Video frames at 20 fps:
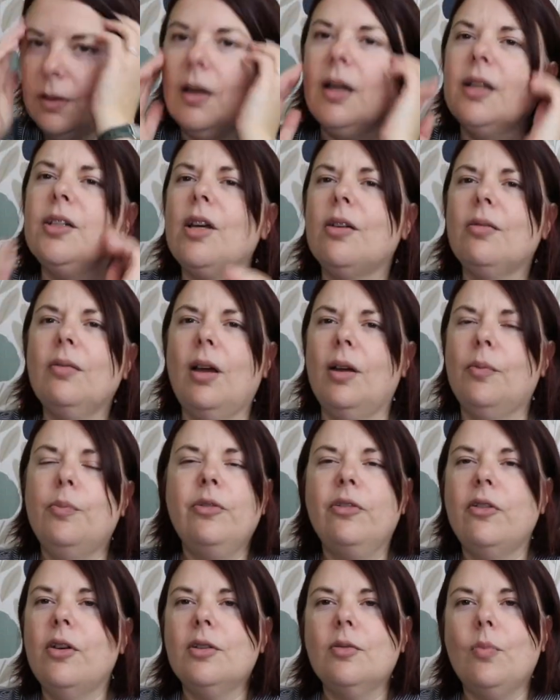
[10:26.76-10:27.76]

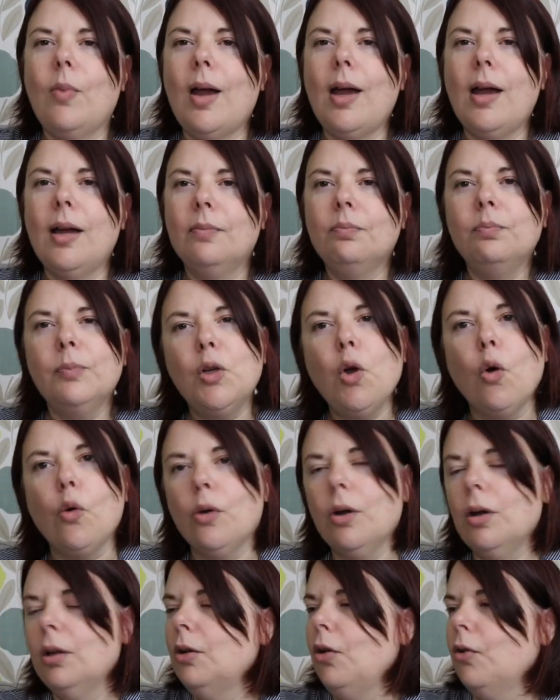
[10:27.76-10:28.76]
prefer to wear
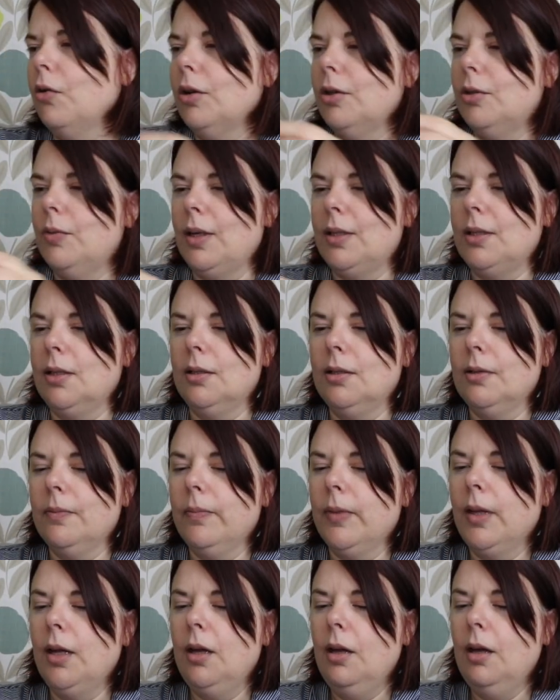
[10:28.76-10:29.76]
longer sweaters.
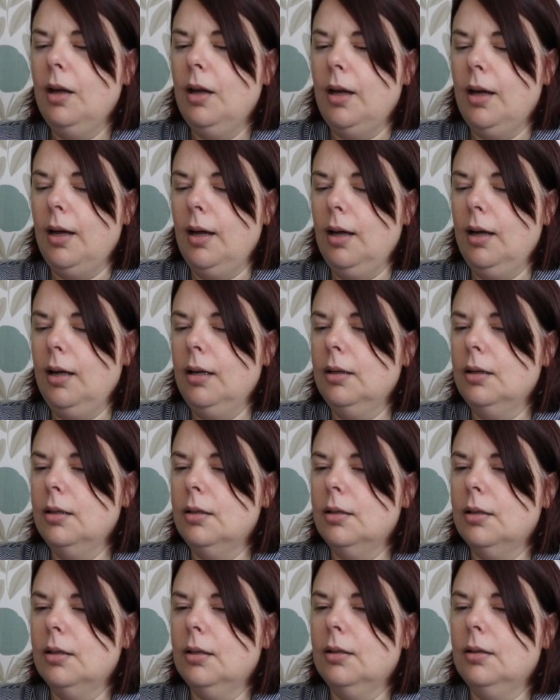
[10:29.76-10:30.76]

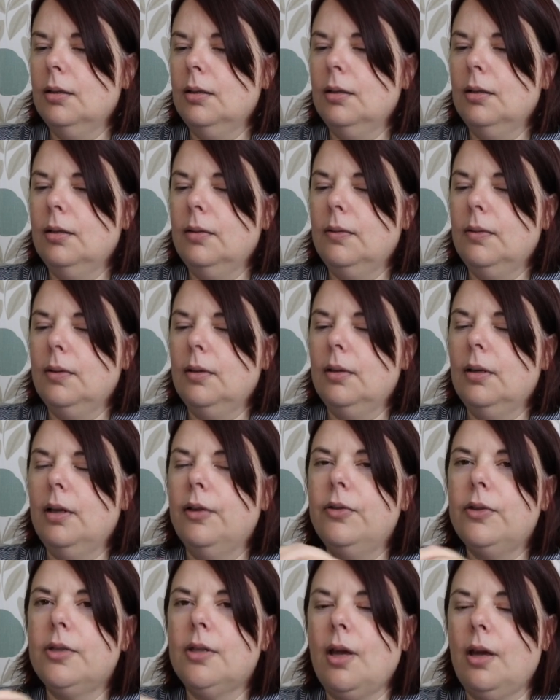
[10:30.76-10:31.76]
And
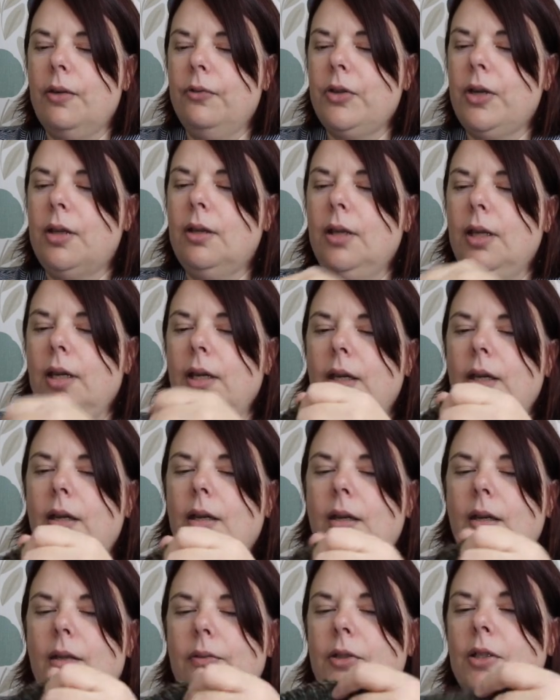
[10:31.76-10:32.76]
I've started
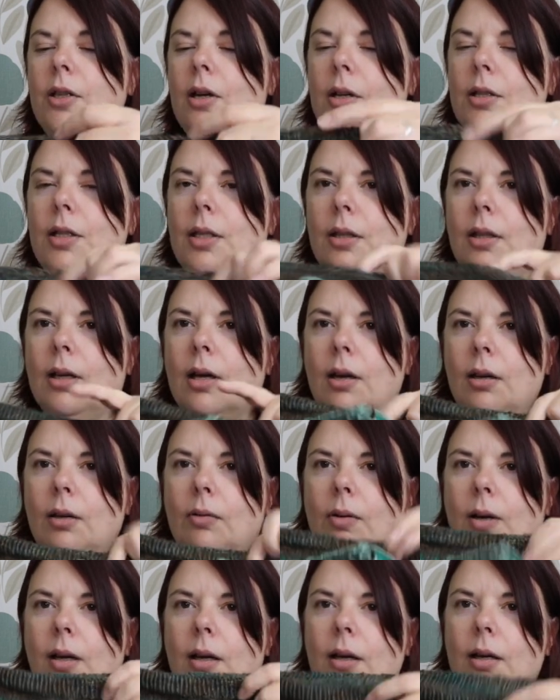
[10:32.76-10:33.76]
the colour
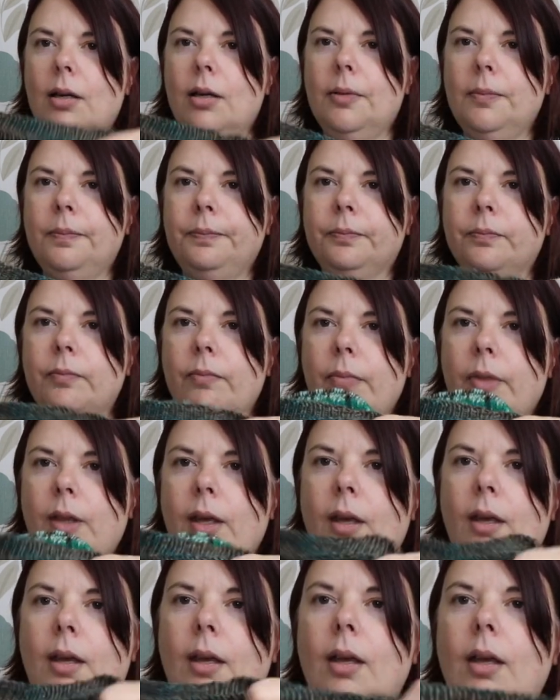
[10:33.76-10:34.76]
work.
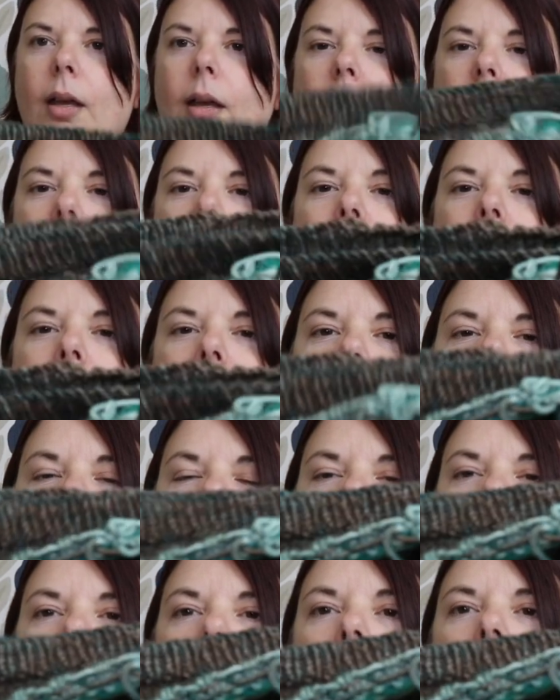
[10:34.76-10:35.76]

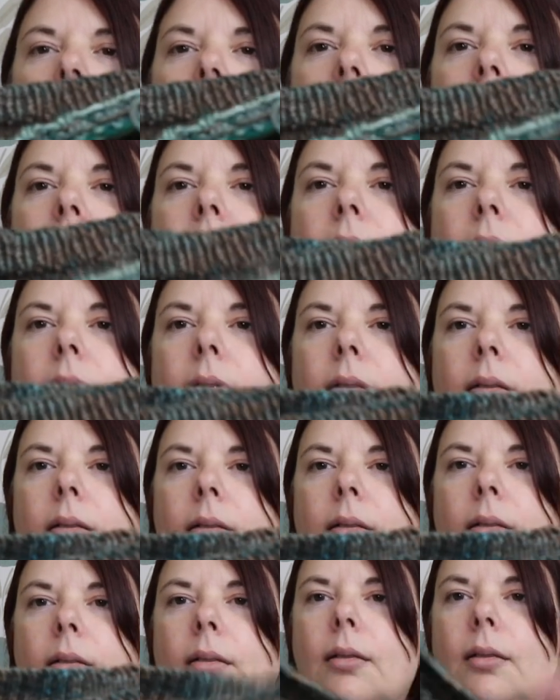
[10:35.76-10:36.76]
And
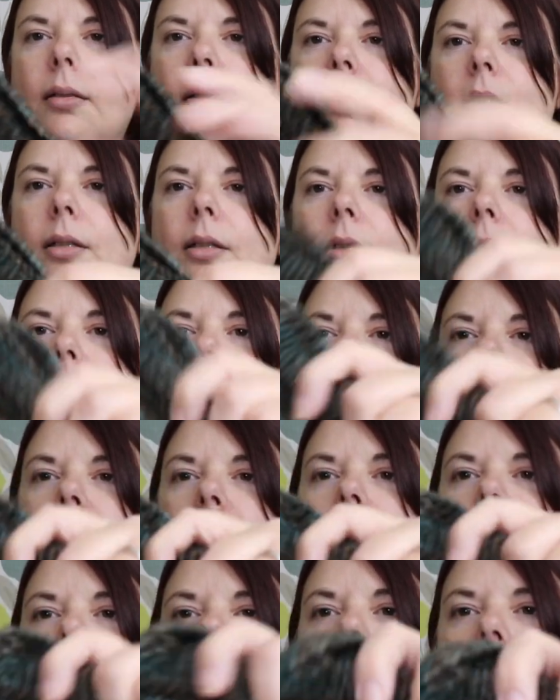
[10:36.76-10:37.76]
let's just see,
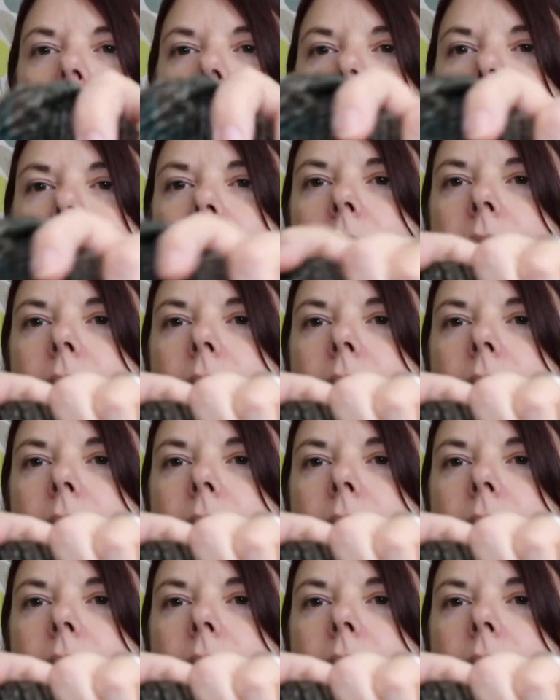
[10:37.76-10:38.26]
there you go.